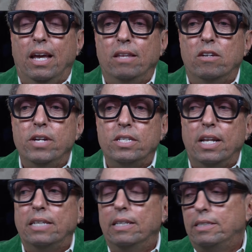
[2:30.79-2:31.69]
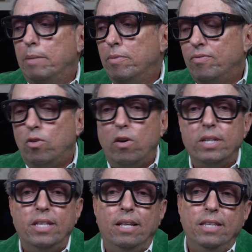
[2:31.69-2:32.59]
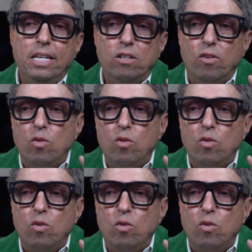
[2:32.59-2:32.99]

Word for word: And the reason, as I said before, is that these are